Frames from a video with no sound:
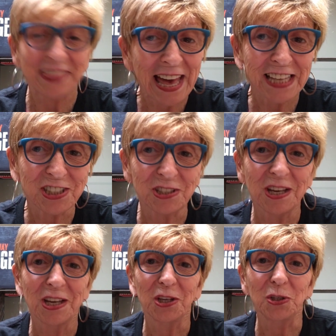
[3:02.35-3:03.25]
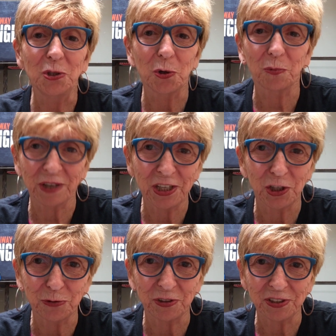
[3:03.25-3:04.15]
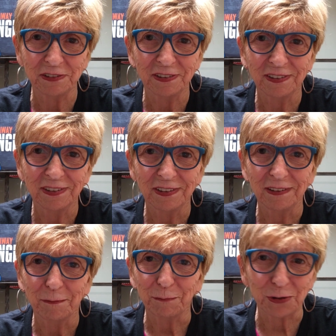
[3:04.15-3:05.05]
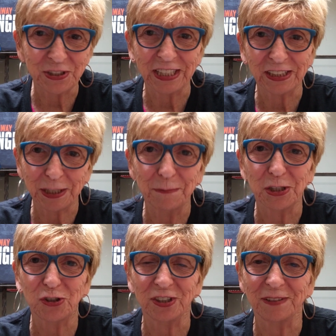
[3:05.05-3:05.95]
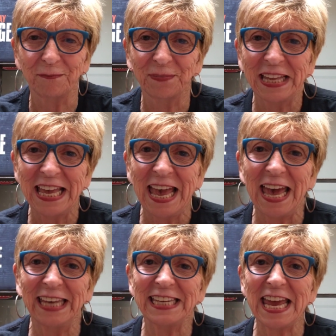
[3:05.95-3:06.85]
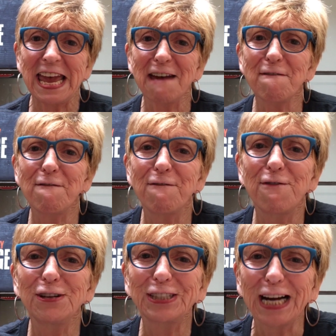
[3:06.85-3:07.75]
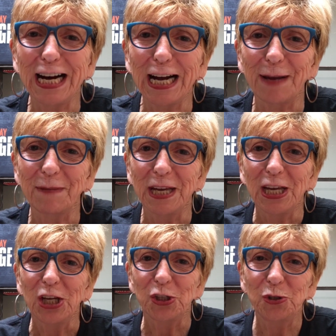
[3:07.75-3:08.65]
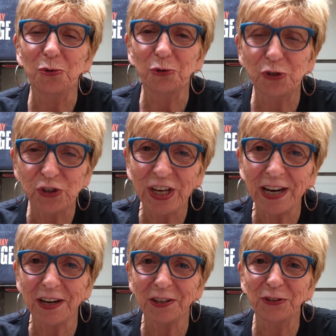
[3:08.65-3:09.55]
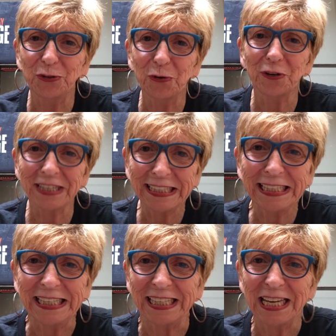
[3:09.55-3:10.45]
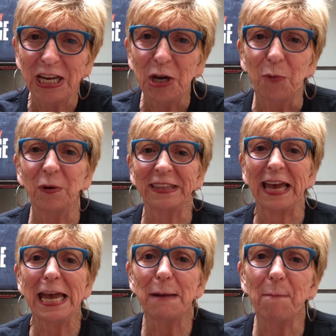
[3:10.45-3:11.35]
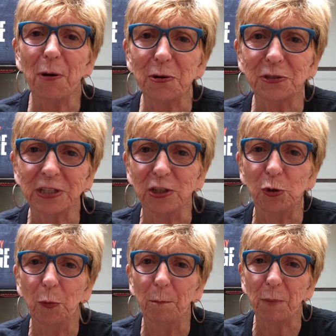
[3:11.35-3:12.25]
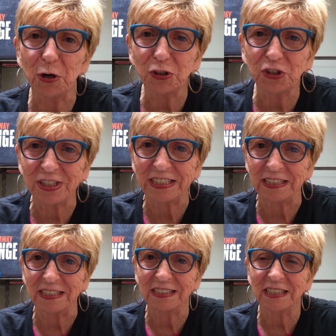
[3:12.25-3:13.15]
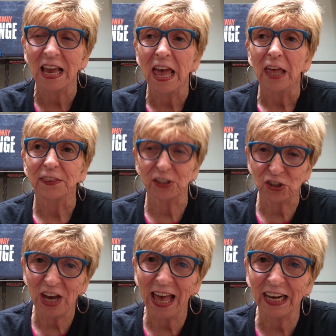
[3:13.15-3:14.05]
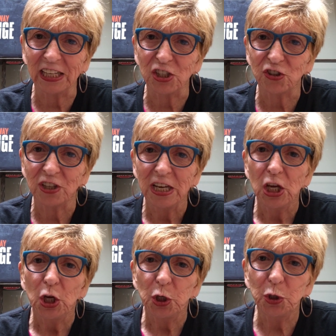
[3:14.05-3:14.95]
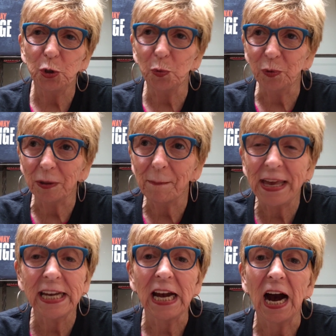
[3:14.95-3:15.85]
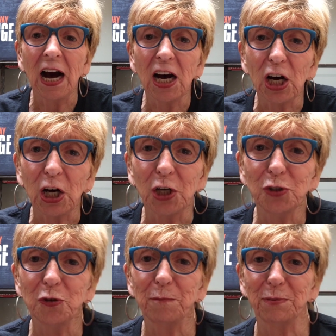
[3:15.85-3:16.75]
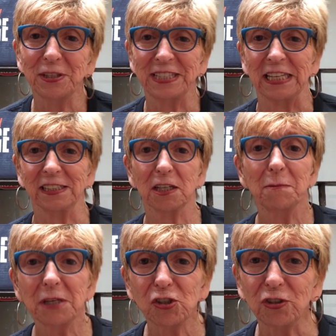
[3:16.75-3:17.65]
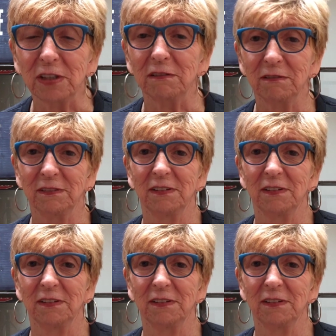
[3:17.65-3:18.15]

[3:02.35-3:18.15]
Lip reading: That's your 100% commission. And every time you share your link with a person who purchases the challenge, you will make 100% commission.